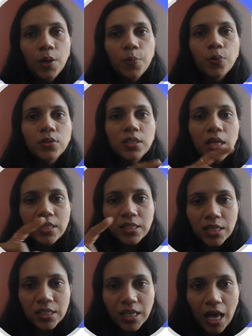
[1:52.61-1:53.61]

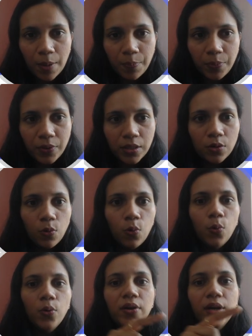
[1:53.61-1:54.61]
Processes happen
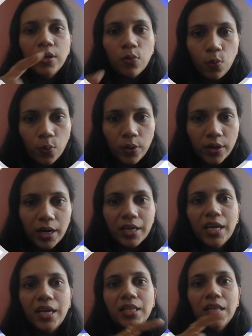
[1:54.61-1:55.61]
over and over,
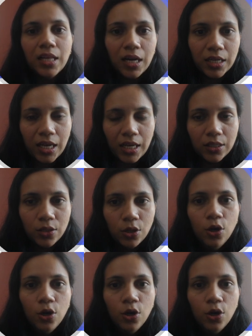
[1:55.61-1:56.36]
again and again.